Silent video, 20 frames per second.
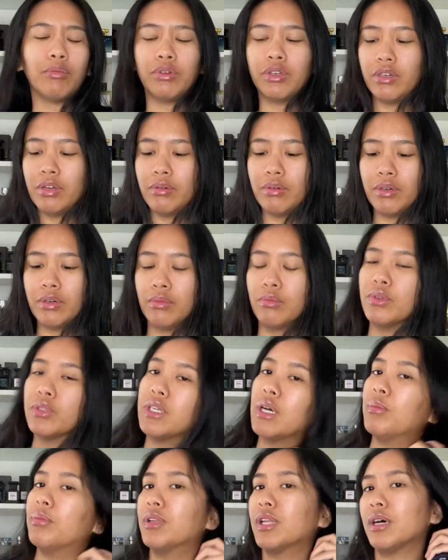Well, you know what, we'll
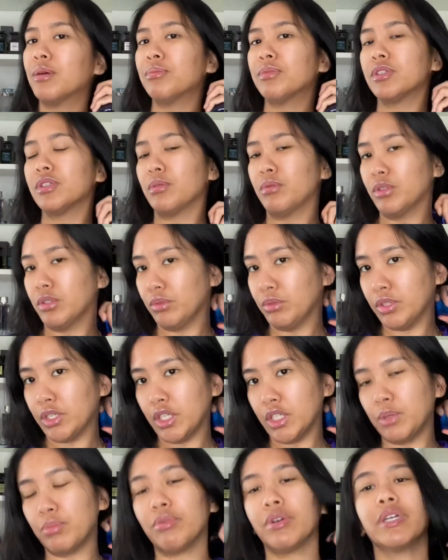double up. So we'll do
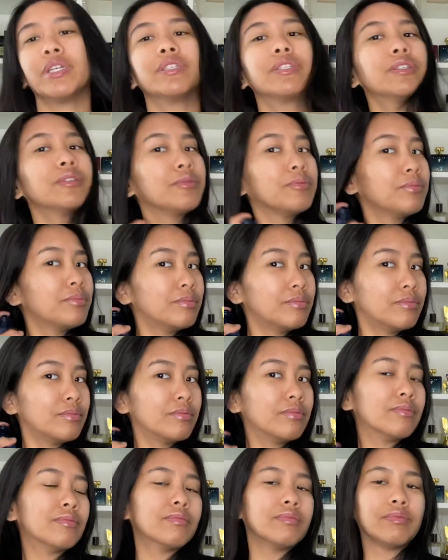six sprays.
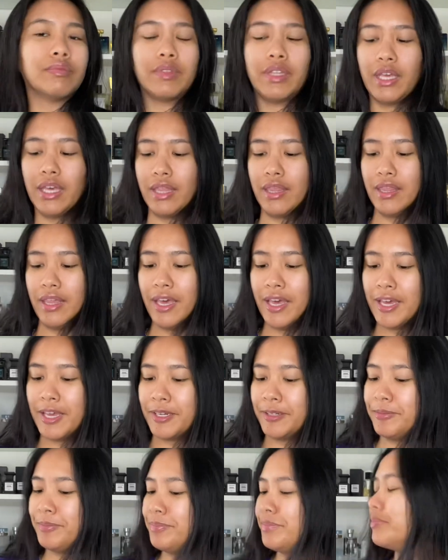And
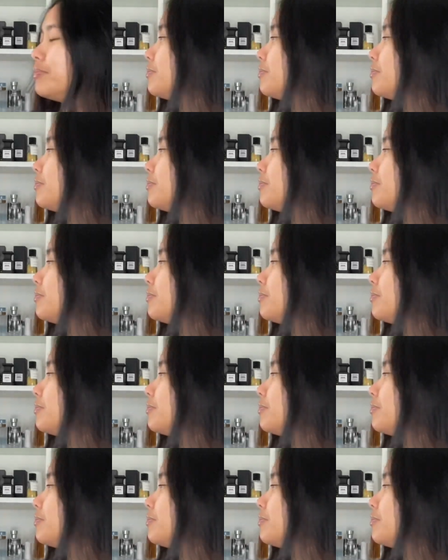then